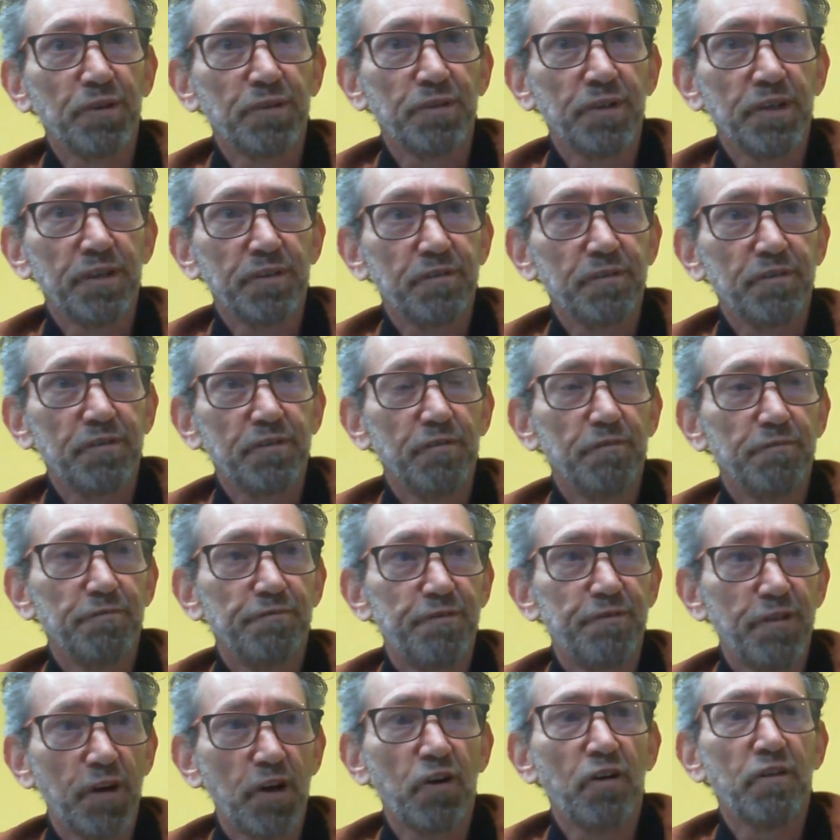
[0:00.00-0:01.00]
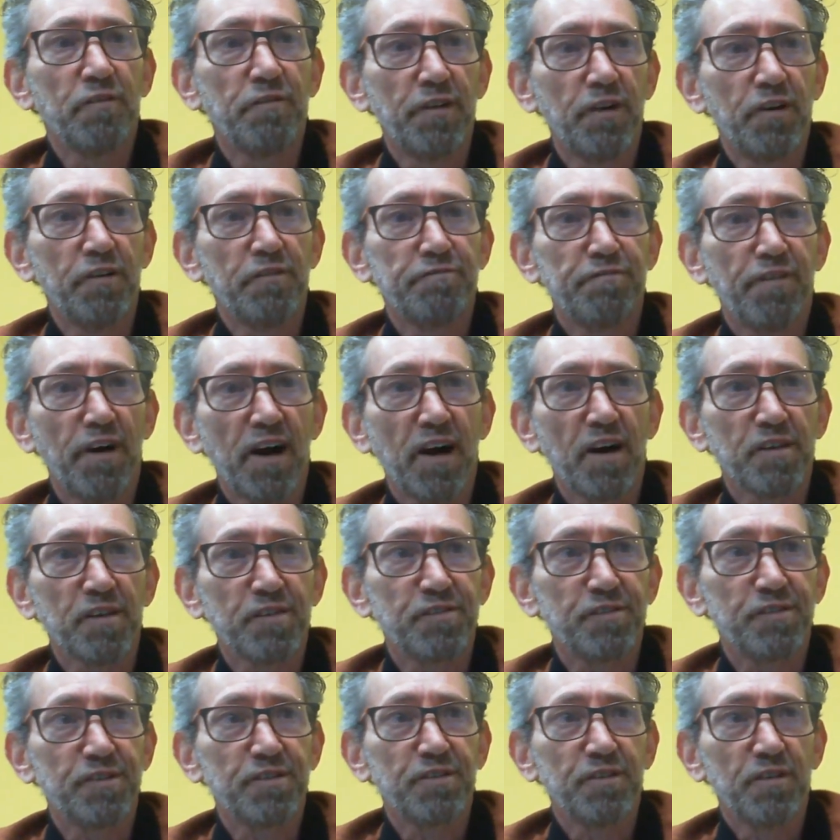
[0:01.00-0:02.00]
it very, very
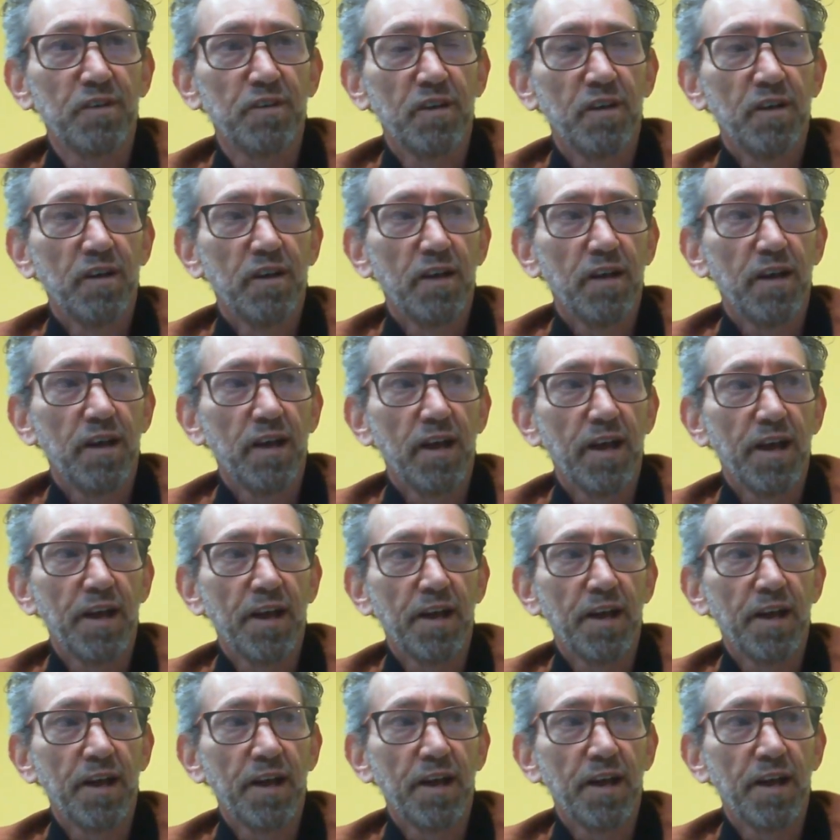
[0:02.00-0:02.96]
fast and